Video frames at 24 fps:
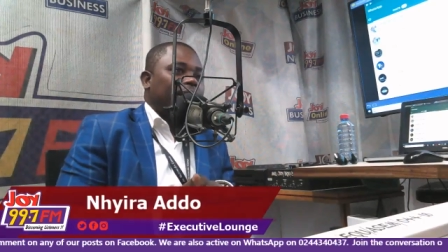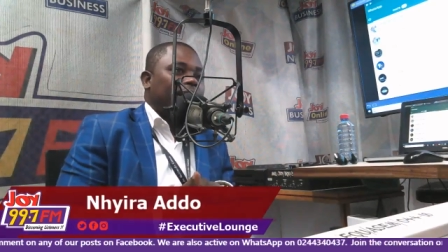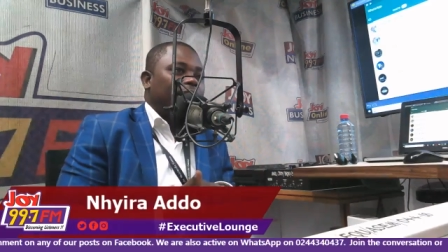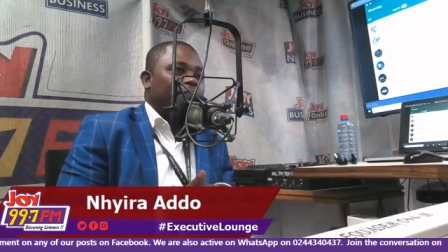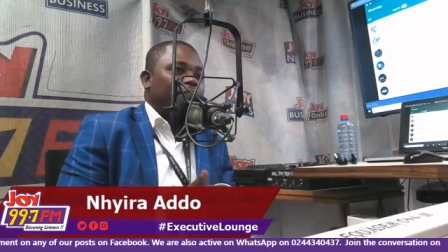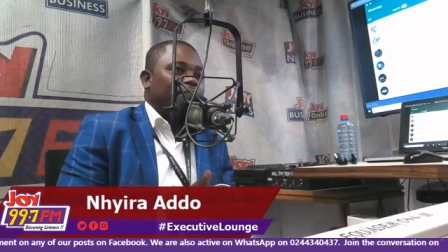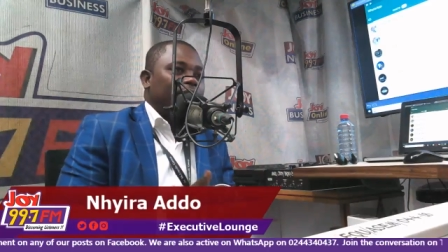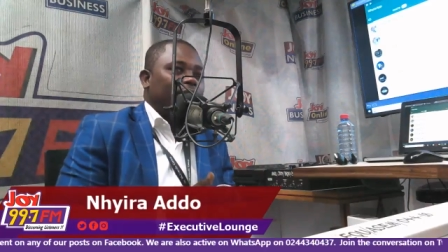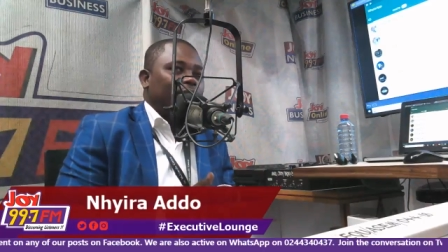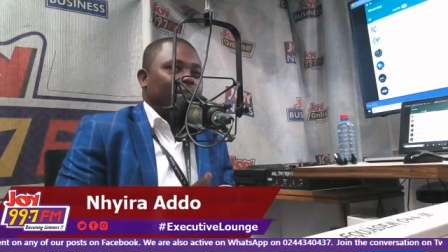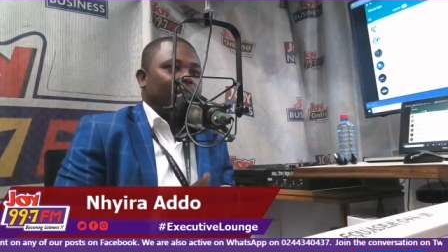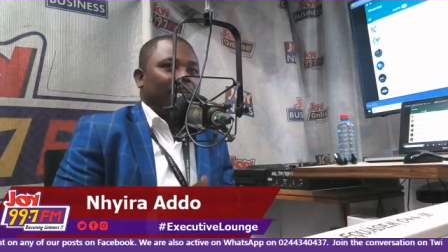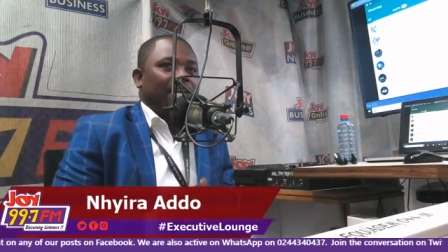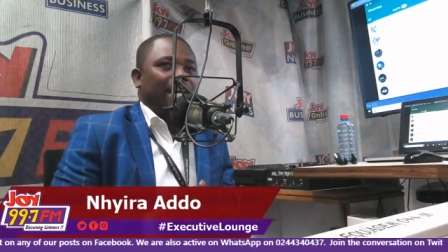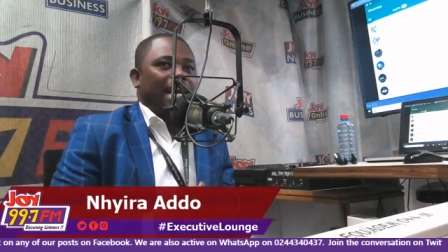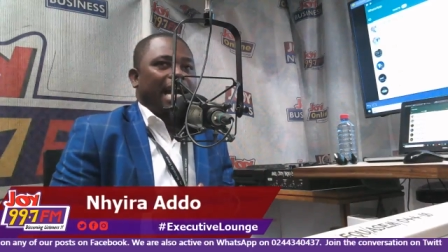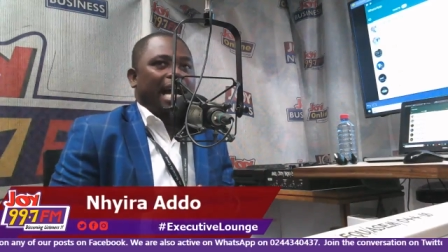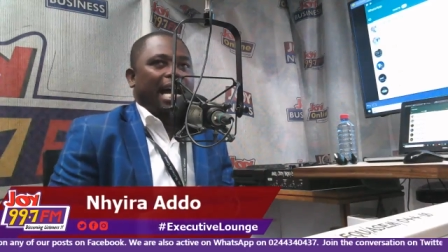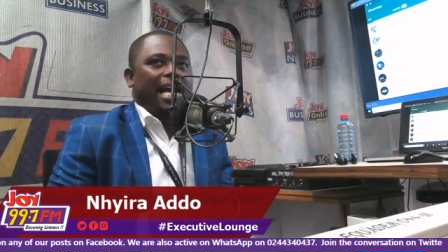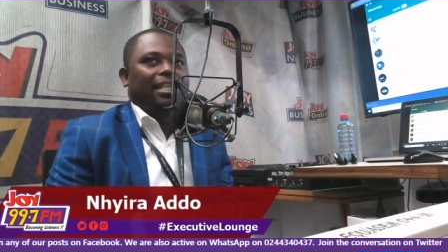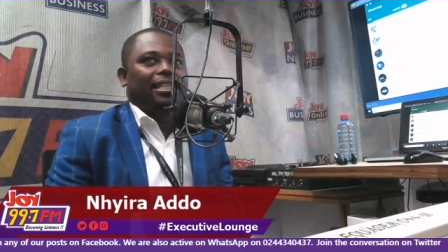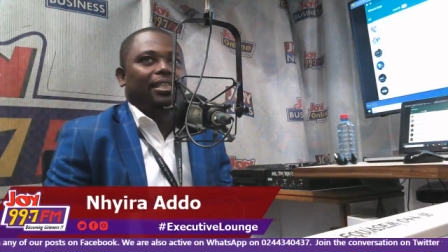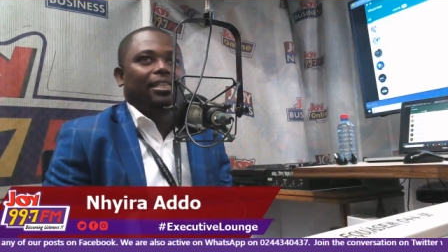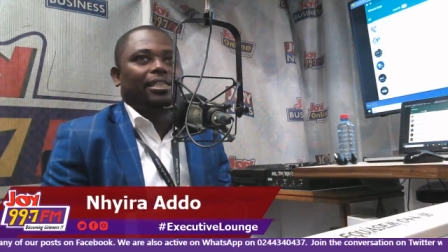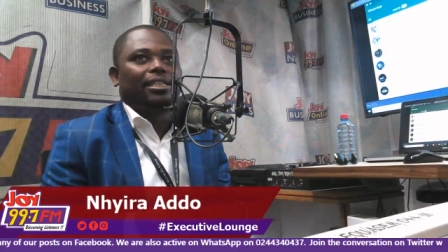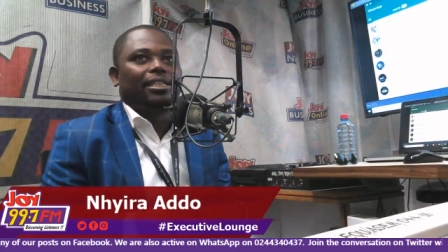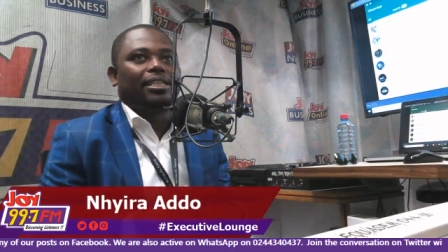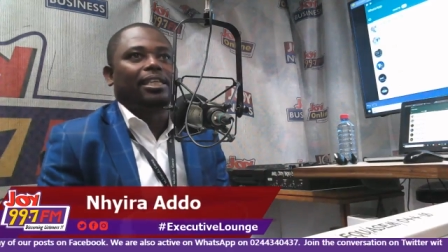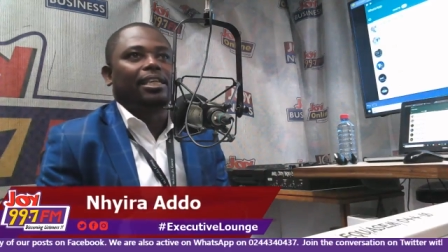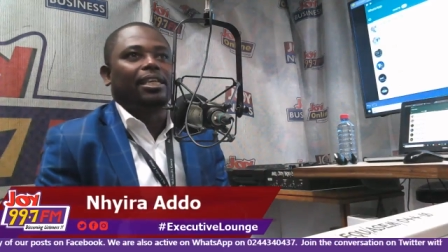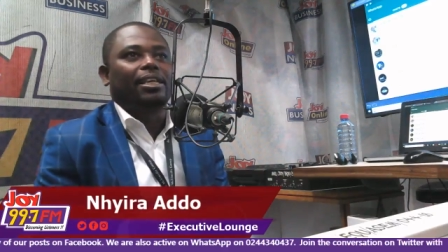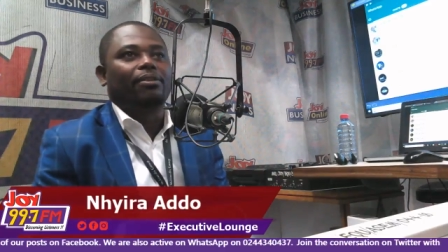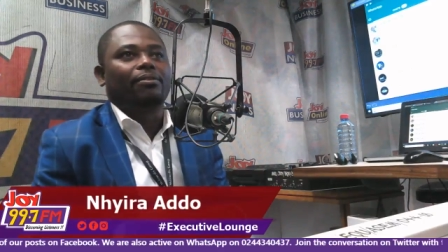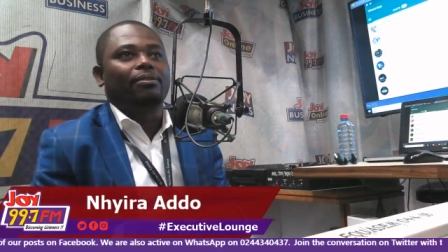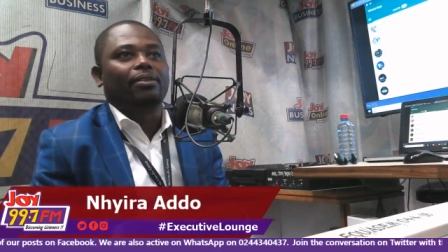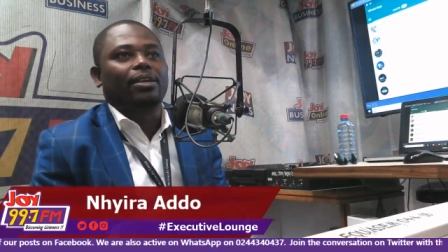country and
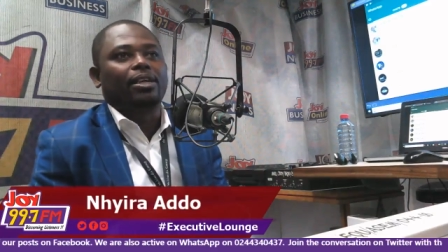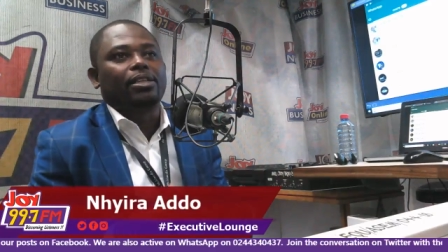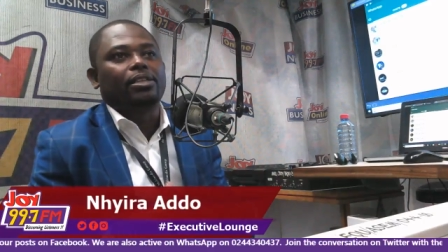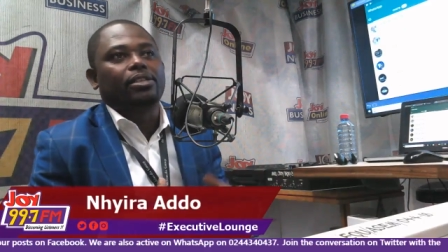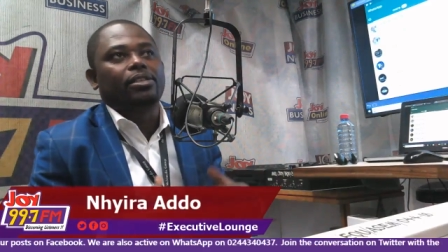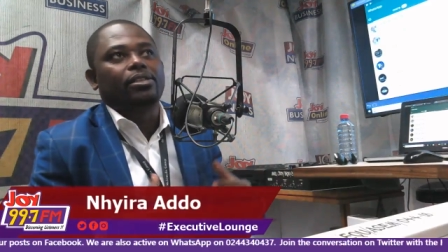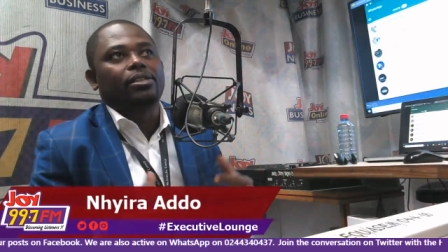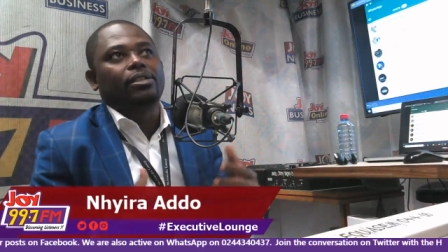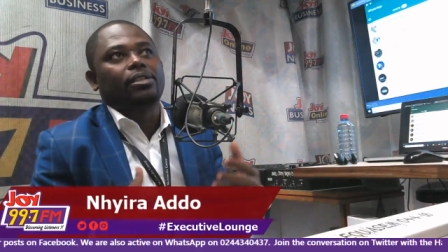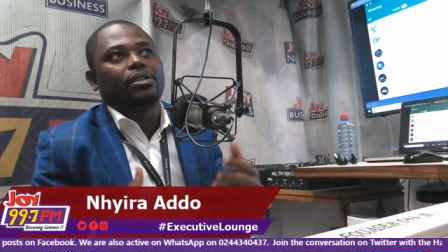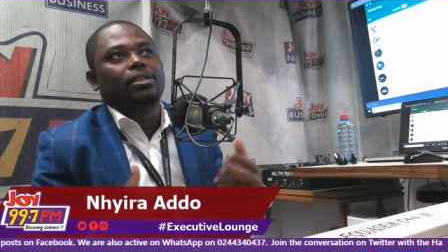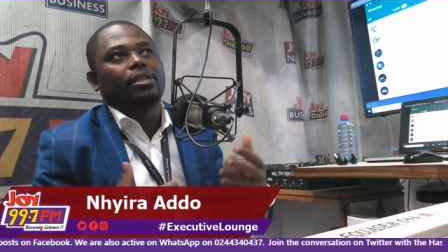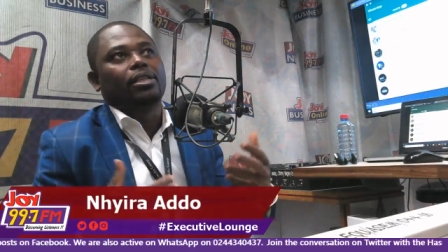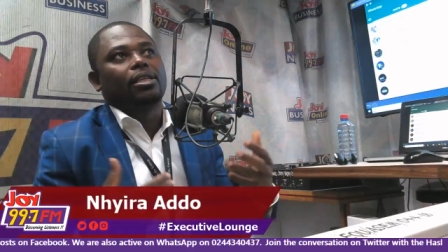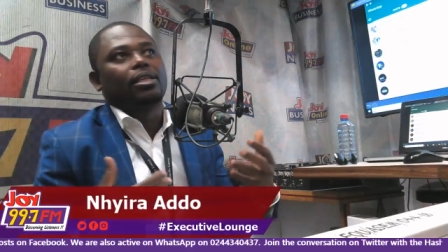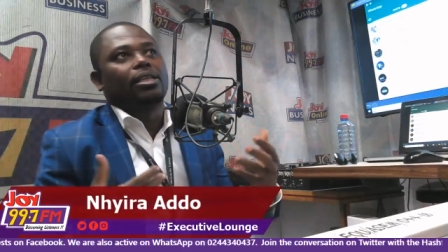give us